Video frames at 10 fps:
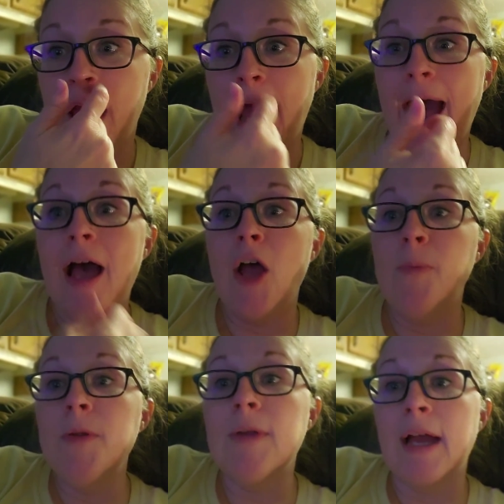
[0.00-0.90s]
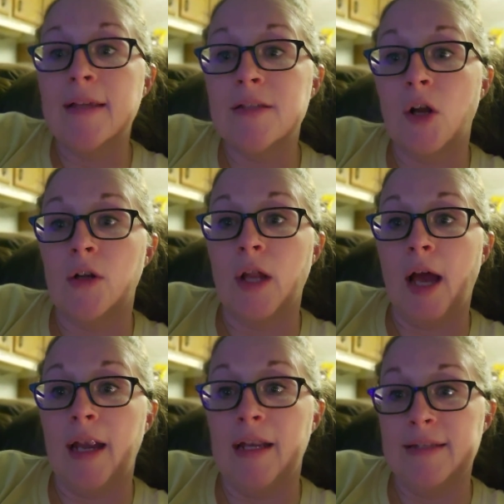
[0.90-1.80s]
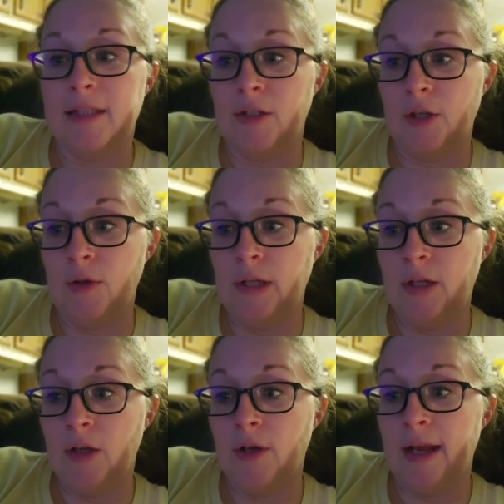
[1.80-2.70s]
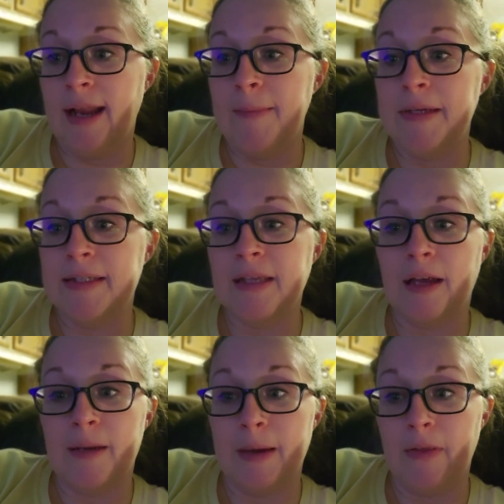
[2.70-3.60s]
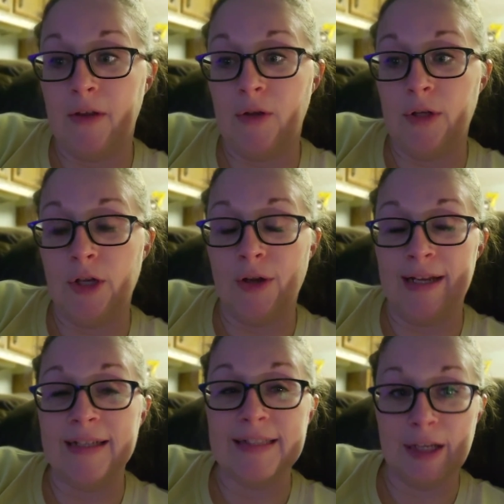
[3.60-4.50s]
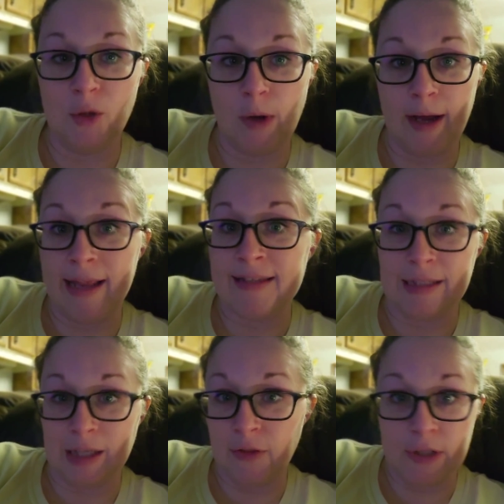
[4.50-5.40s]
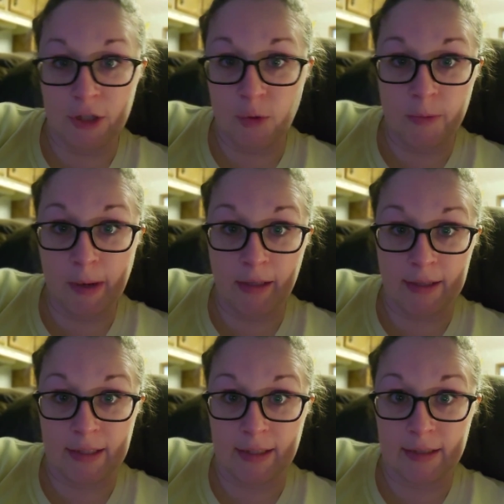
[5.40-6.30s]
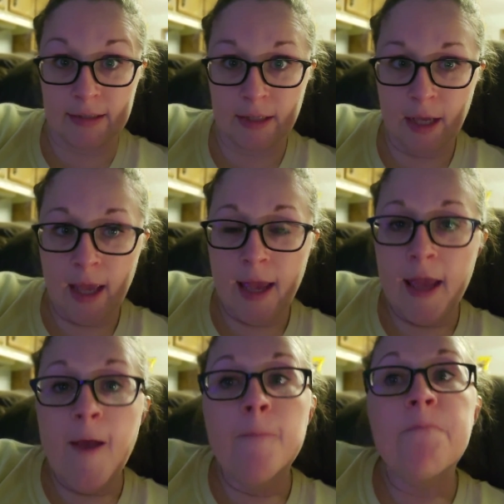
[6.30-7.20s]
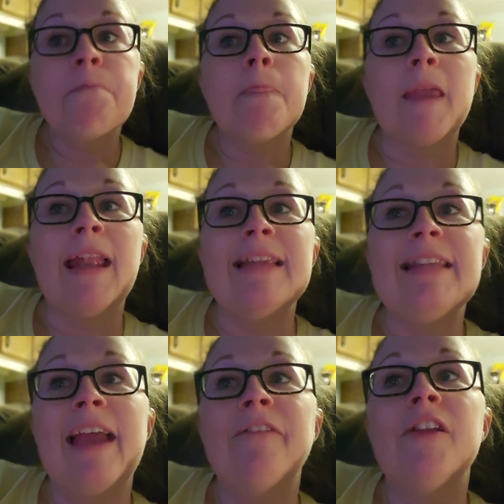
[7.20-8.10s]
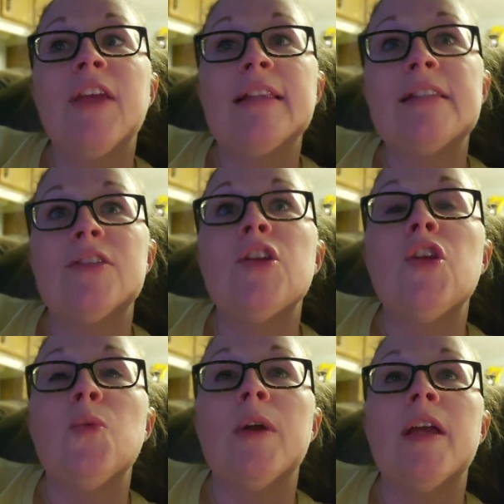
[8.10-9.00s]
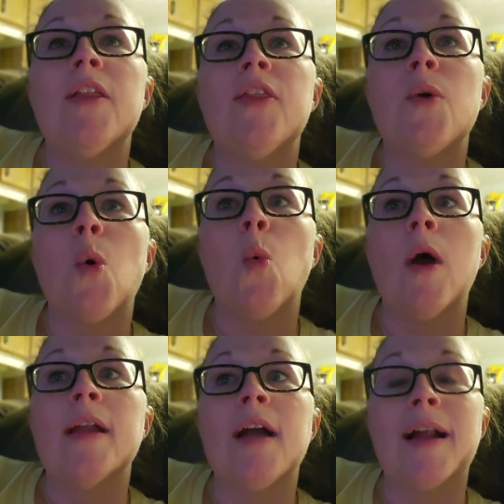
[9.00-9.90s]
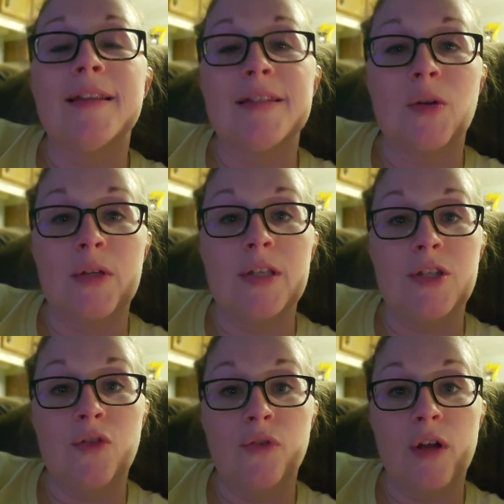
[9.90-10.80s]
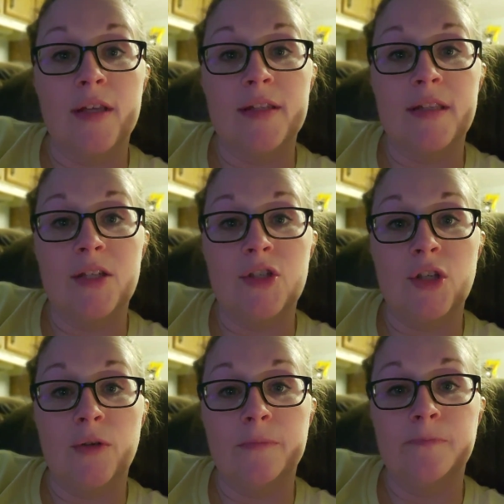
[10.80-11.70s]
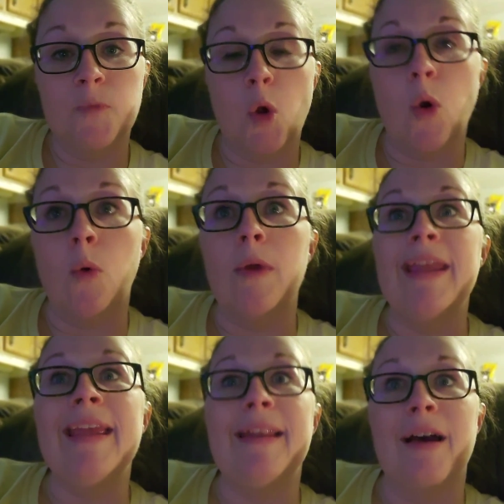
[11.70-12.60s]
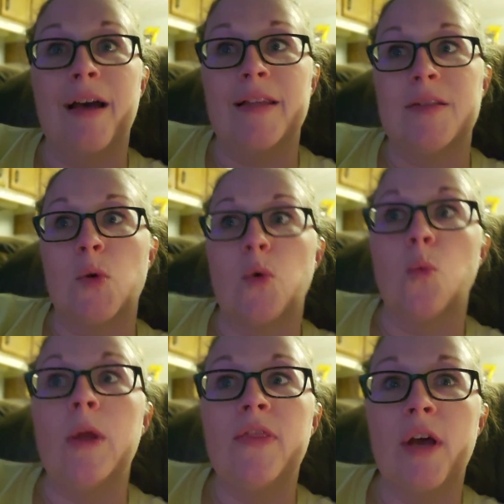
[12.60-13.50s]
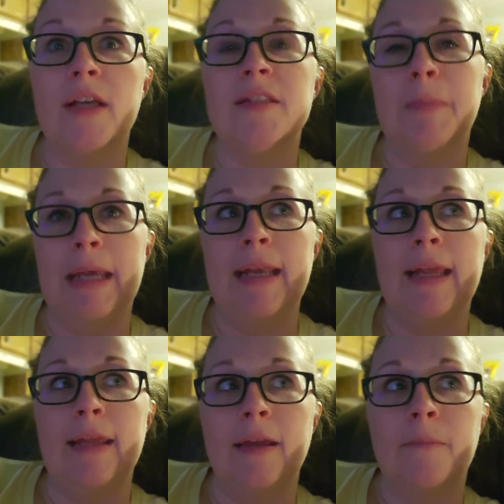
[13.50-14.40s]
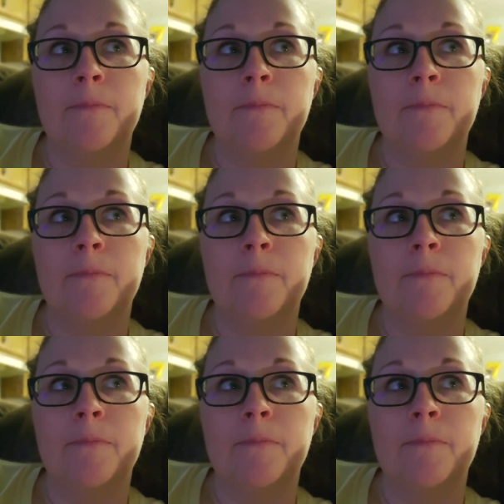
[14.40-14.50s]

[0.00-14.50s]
I hope you guys are not, and it's the new year, and I'm excited about the new year, and I'll tell you why. It has nothing to do with politics. It has everything to do with what God is going to do for us this year, or in us, with us meaning